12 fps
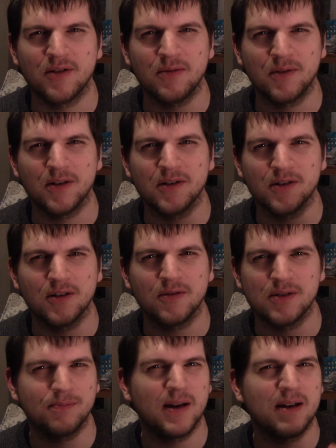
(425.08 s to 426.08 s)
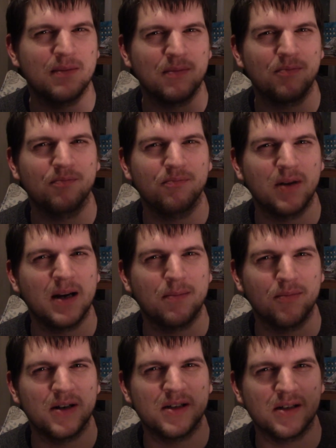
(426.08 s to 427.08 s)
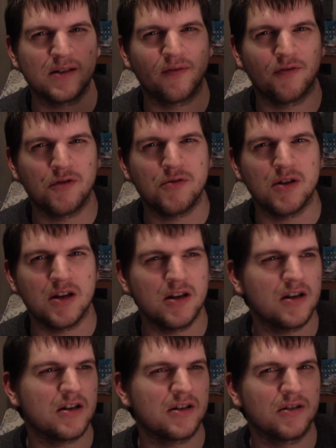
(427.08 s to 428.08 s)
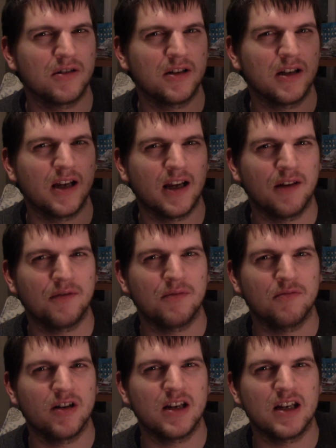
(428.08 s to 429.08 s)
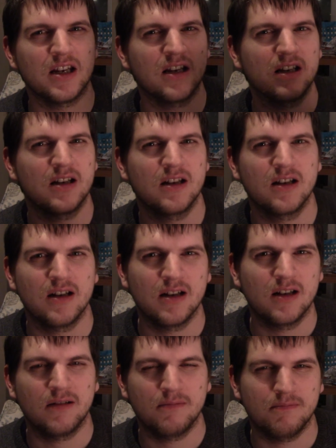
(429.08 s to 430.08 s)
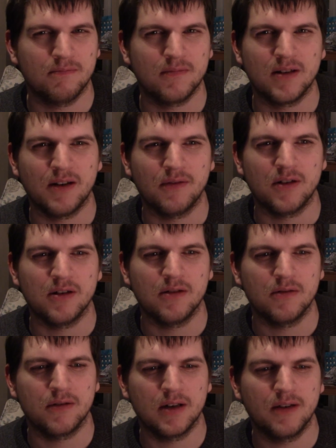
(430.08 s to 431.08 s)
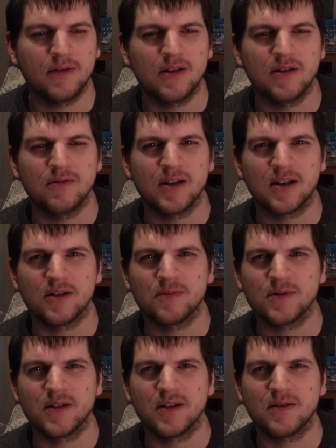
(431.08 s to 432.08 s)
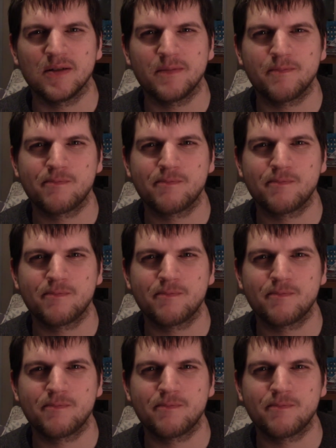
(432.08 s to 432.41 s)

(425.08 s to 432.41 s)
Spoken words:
what I'm going to do is buy presents through the year so that I have them ready. I never do. I never do when it comes around.